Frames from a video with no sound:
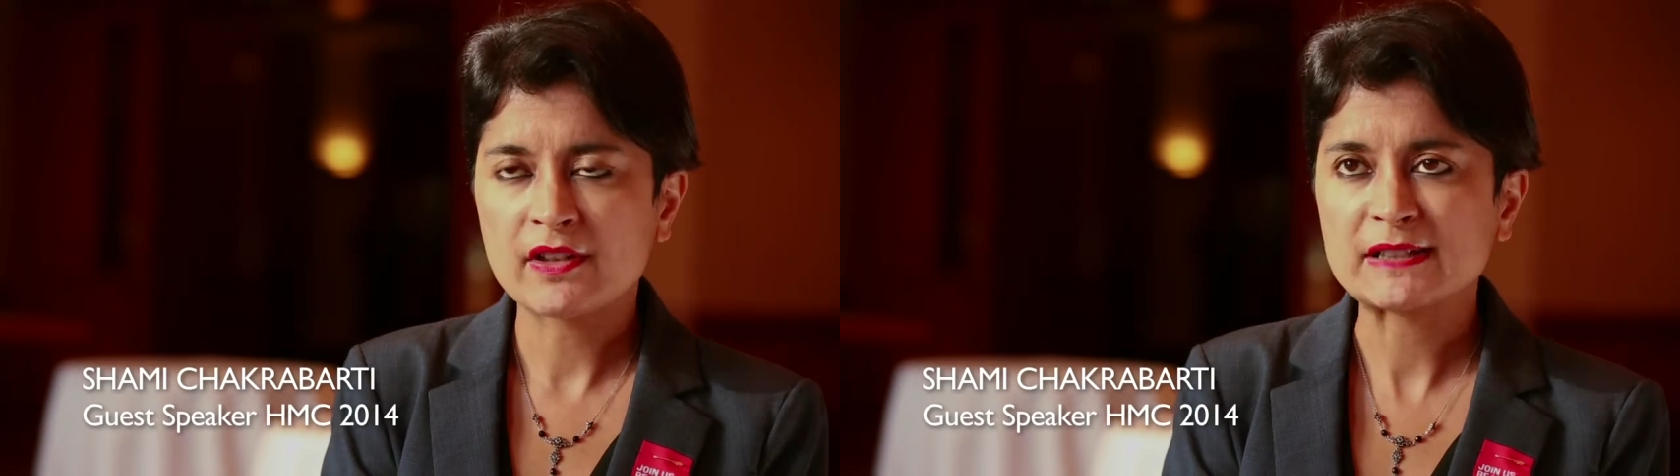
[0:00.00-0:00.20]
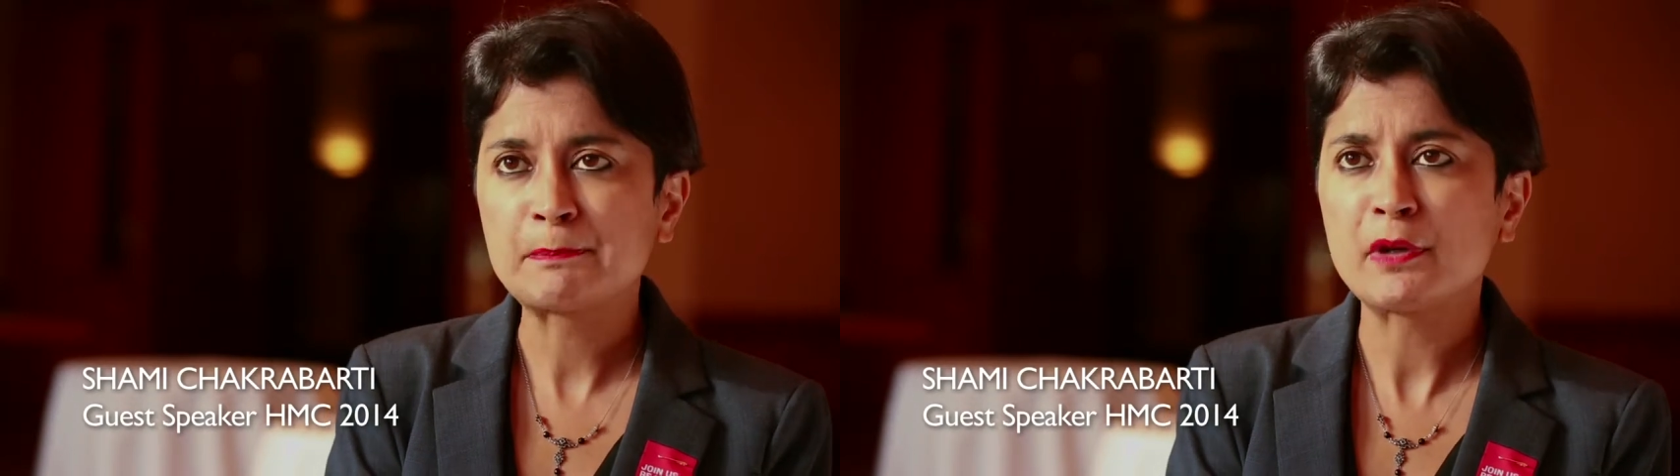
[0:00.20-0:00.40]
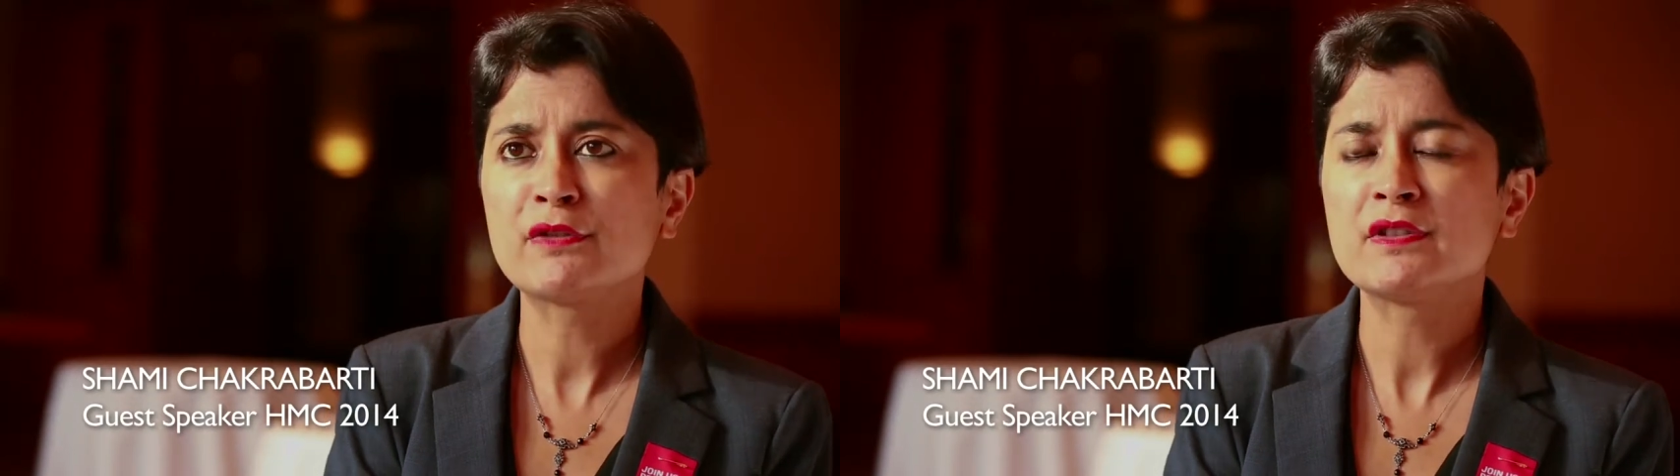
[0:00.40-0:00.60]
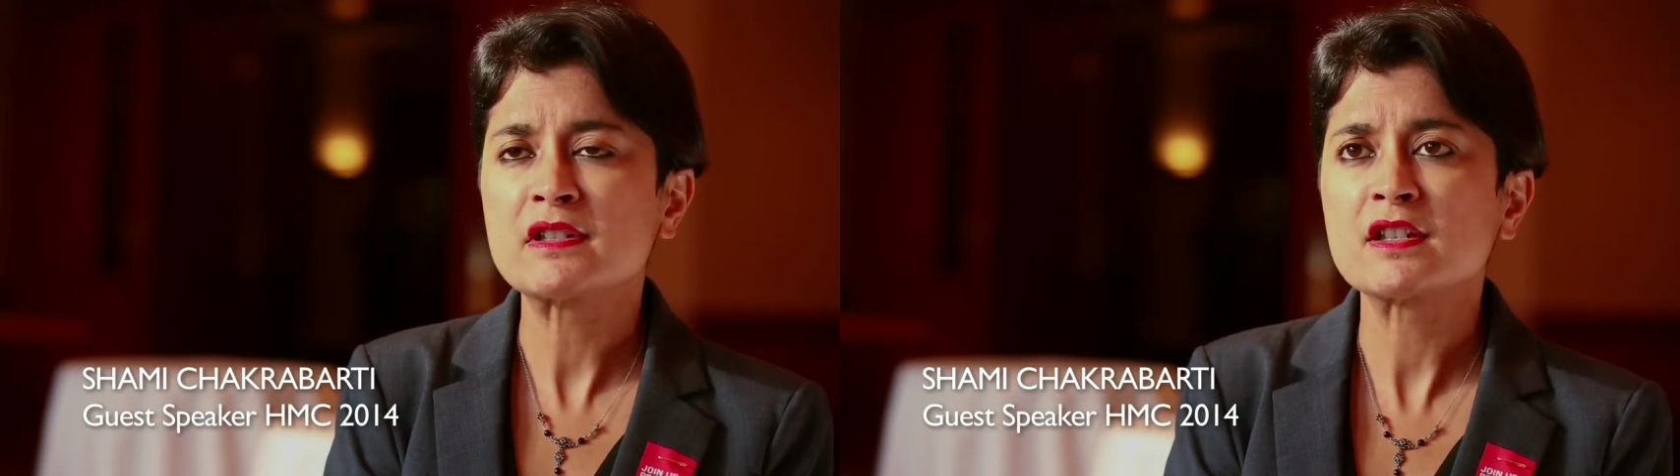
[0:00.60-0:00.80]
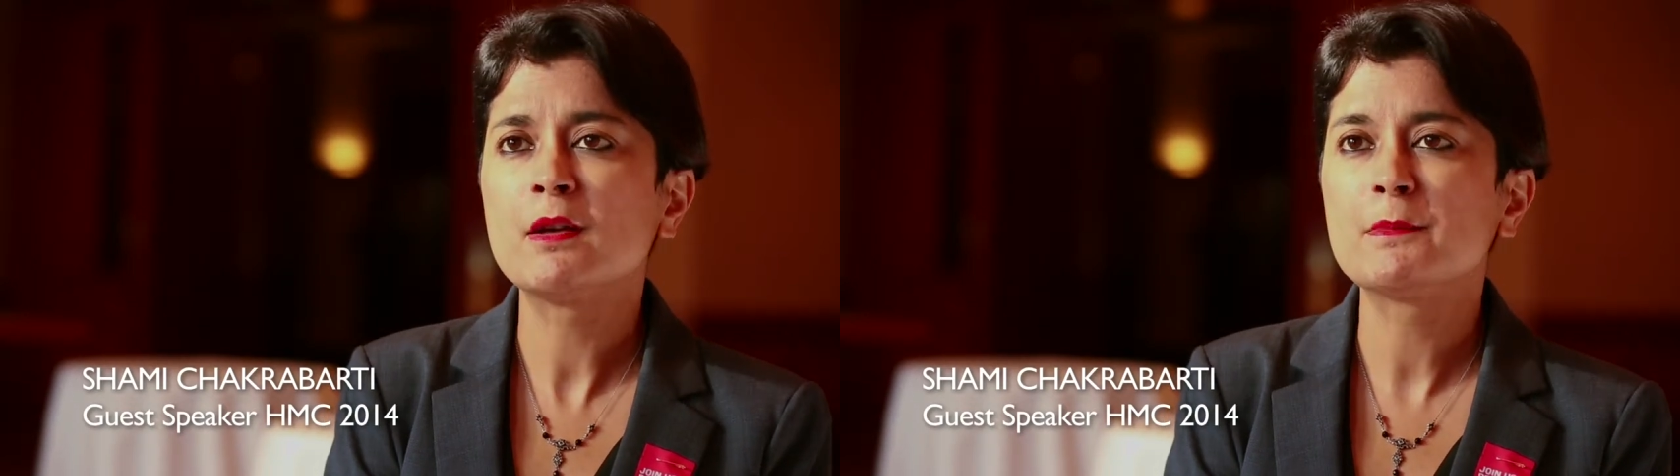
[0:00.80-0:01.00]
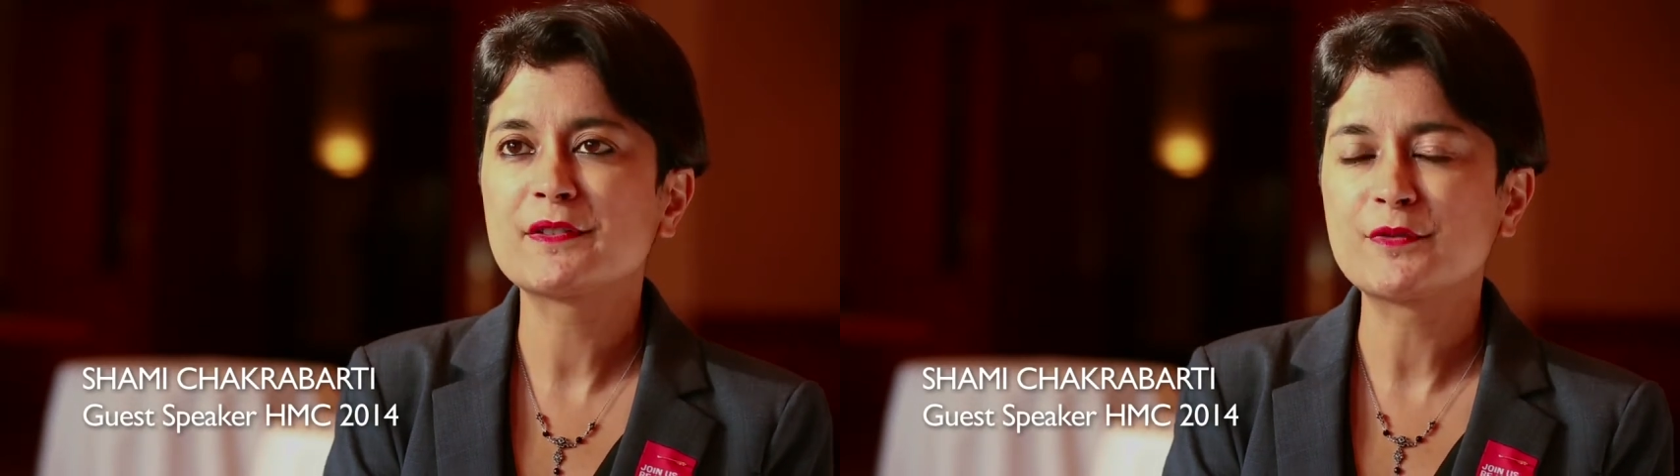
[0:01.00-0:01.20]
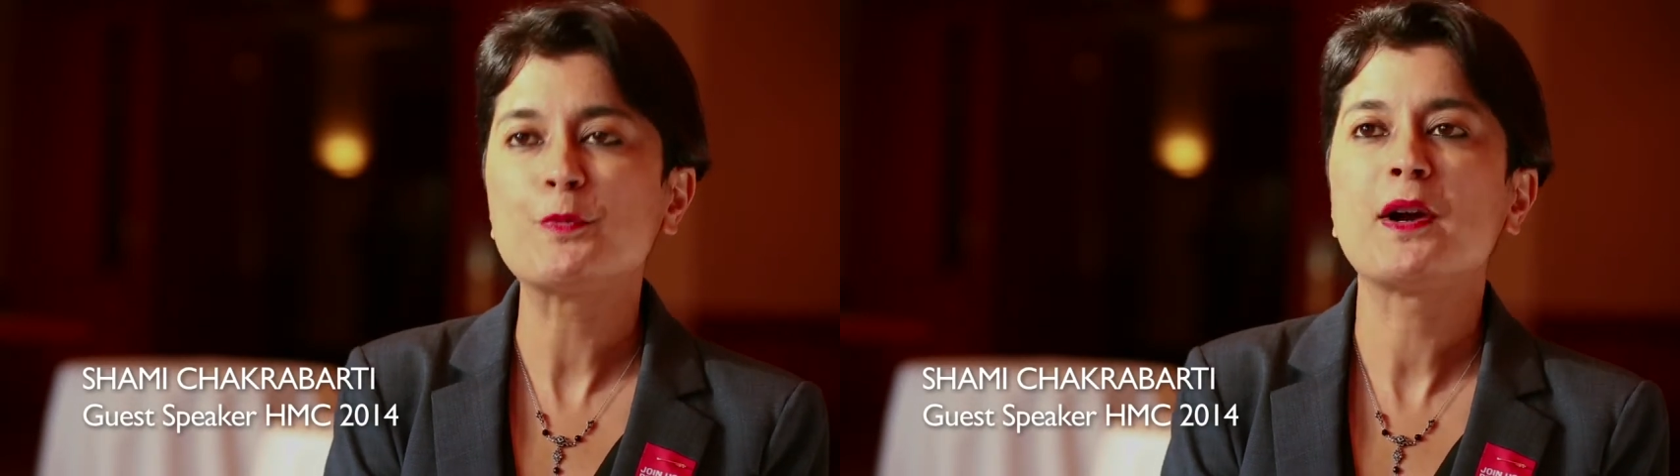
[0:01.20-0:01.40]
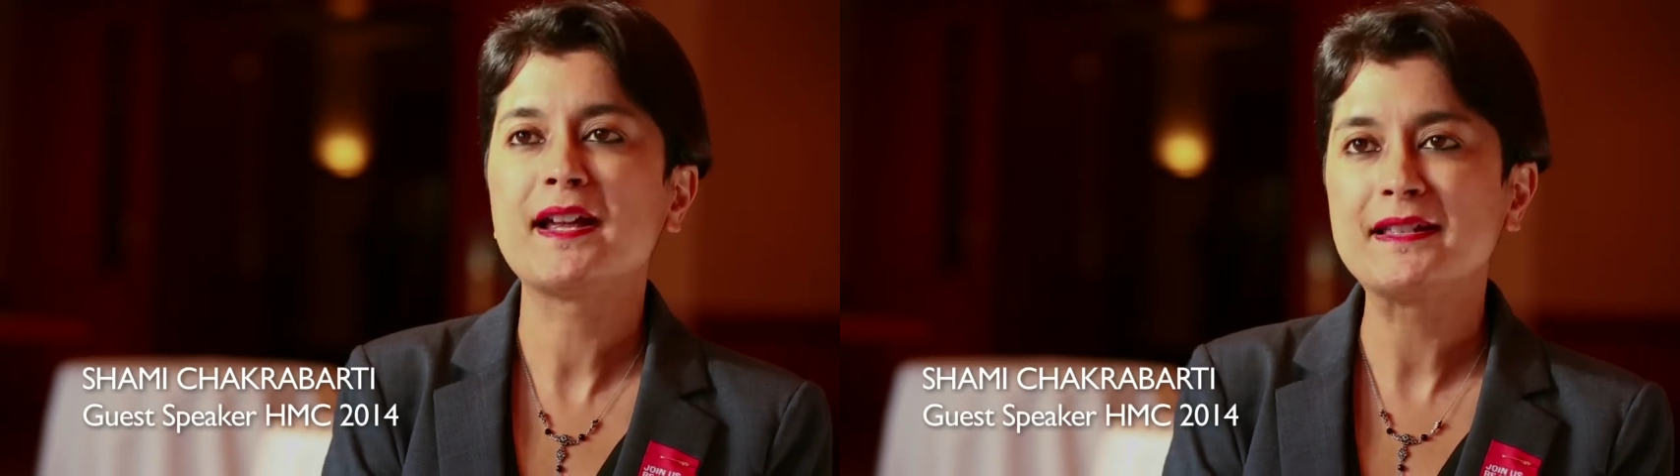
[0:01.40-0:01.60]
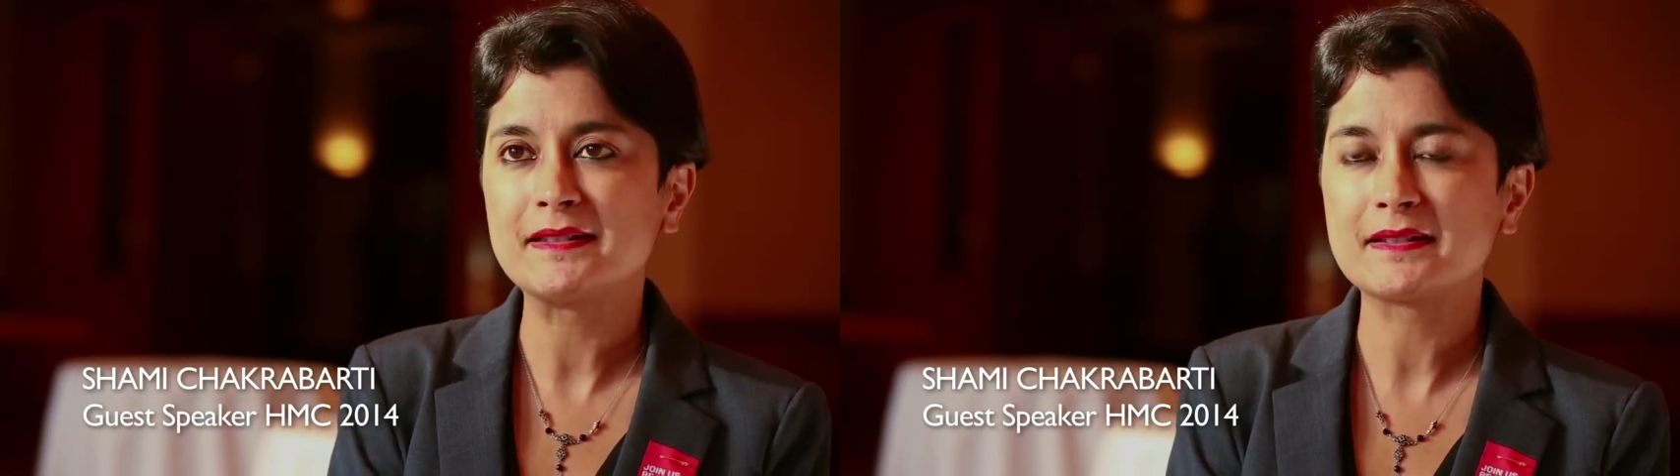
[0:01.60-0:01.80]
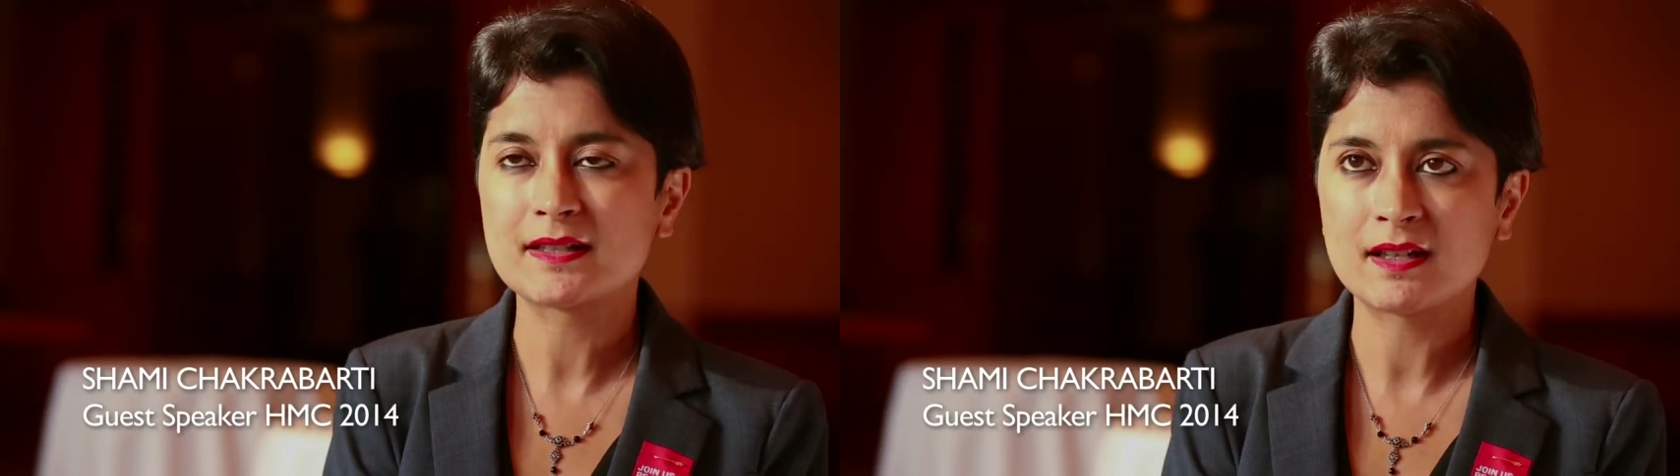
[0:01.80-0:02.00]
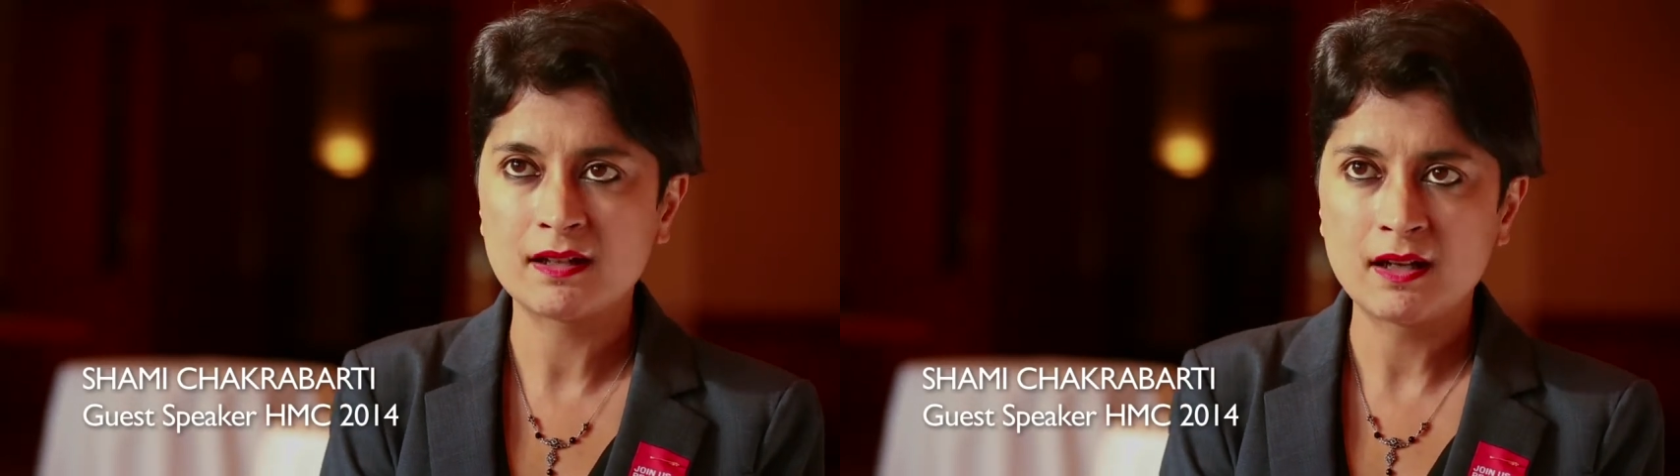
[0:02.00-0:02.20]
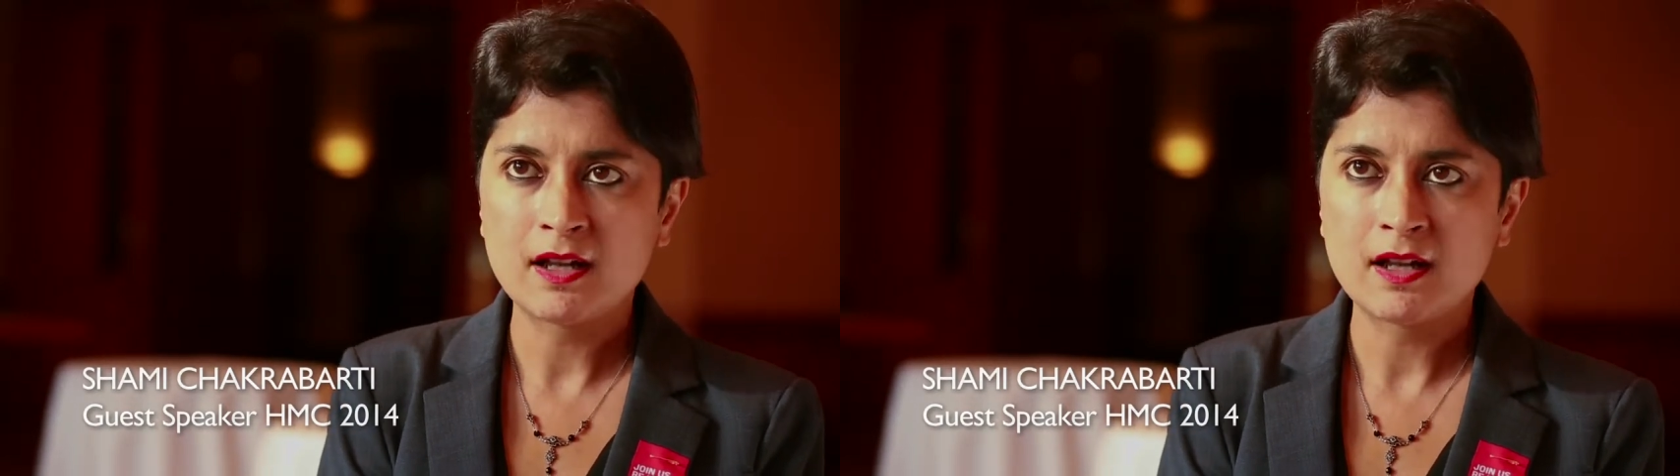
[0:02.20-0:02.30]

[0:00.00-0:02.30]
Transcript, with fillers: That's both in terms of the way that, uh,